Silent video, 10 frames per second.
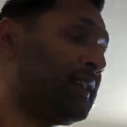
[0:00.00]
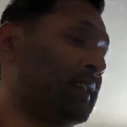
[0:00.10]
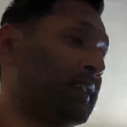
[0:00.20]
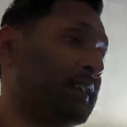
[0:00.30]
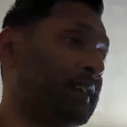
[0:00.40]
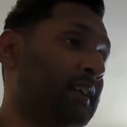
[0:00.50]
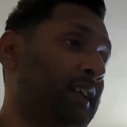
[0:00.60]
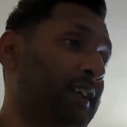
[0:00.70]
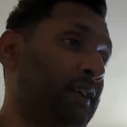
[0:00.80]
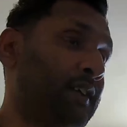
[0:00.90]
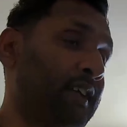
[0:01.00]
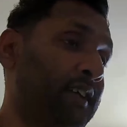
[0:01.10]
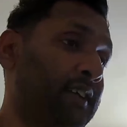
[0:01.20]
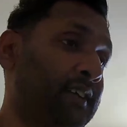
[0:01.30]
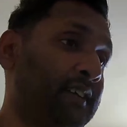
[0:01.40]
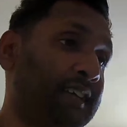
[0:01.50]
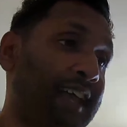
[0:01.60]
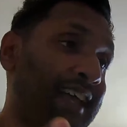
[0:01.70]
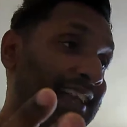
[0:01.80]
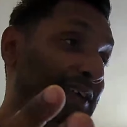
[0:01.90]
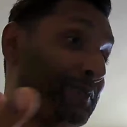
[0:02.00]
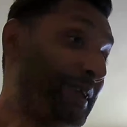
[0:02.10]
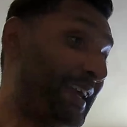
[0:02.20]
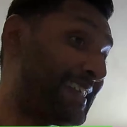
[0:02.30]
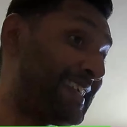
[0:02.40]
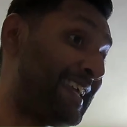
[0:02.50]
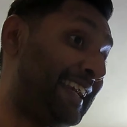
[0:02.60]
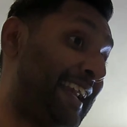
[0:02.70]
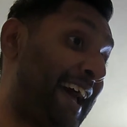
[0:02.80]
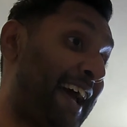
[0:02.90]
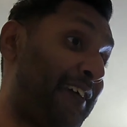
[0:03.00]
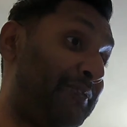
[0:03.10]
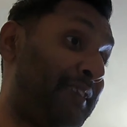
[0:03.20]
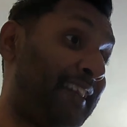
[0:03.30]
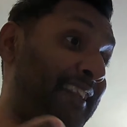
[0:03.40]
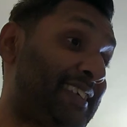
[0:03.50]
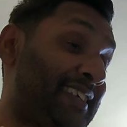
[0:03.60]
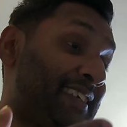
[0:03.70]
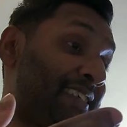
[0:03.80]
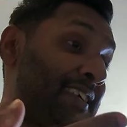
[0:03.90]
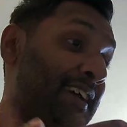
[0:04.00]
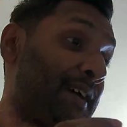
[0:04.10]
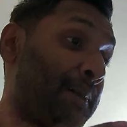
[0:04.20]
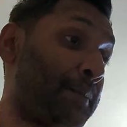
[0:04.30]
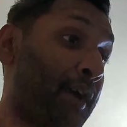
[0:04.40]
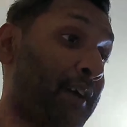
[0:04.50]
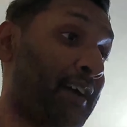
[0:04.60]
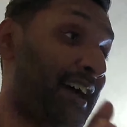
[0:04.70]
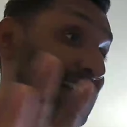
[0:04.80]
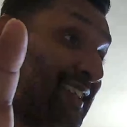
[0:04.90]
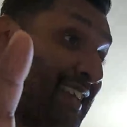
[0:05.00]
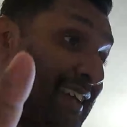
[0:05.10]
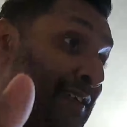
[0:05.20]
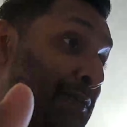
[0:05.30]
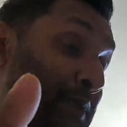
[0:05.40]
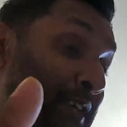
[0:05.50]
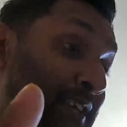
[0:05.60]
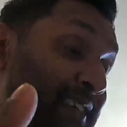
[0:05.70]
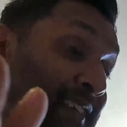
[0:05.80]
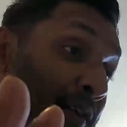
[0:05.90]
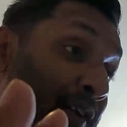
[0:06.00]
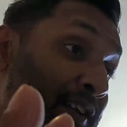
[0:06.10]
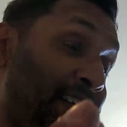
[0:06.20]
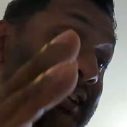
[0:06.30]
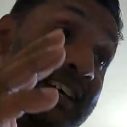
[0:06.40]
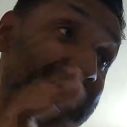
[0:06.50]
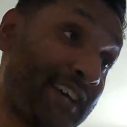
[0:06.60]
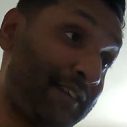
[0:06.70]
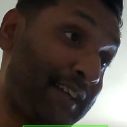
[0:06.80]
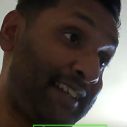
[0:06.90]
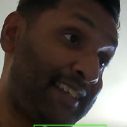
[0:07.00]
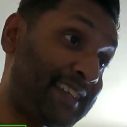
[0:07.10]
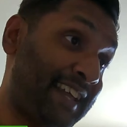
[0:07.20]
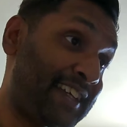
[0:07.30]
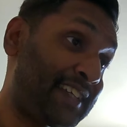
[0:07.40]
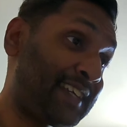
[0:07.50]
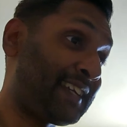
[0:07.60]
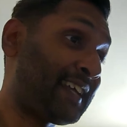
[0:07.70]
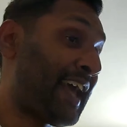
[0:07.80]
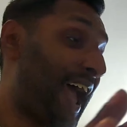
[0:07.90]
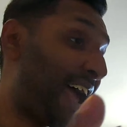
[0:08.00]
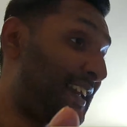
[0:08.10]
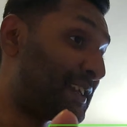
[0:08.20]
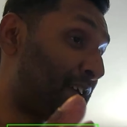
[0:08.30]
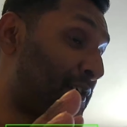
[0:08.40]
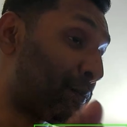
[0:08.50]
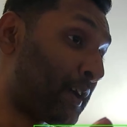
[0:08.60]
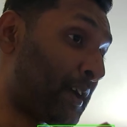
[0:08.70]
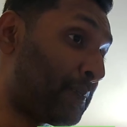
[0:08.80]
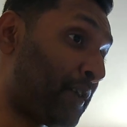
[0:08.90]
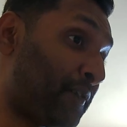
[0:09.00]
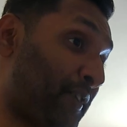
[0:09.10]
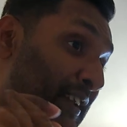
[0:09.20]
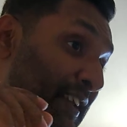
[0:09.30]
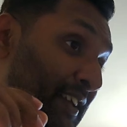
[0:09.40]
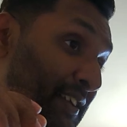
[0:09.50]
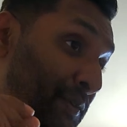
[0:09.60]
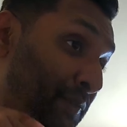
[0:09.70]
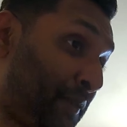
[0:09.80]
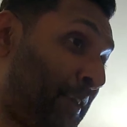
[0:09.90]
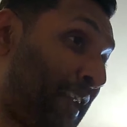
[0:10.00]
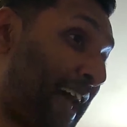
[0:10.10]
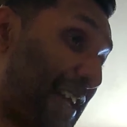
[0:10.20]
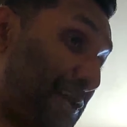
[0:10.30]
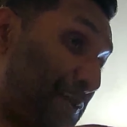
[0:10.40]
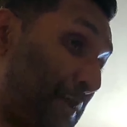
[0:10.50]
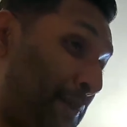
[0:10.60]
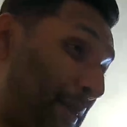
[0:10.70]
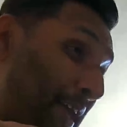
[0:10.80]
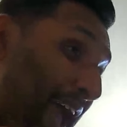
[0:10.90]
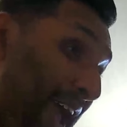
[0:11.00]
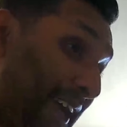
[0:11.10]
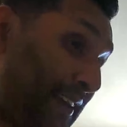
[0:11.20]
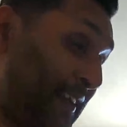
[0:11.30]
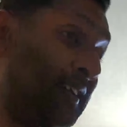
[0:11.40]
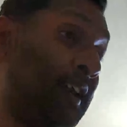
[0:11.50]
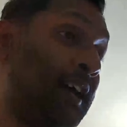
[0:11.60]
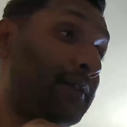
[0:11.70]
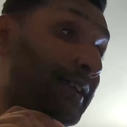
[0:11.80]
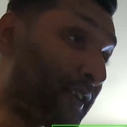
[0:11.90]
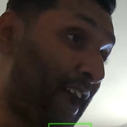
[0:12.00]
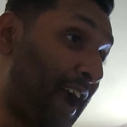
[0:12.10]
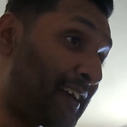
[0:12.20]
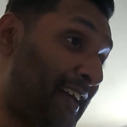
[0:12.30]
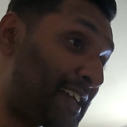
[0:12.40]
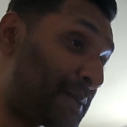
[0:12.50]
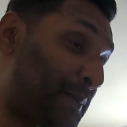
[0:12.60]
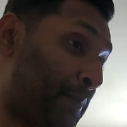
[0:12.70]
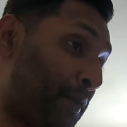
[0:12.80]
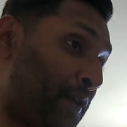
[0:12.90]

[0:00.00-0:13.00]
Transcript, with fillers: can see live that this is uh, broadcasting to the Synology surveillance station and it's it's working perfectly so from the last week we hacked it we got the rtsp protocol working and now we can use it in 2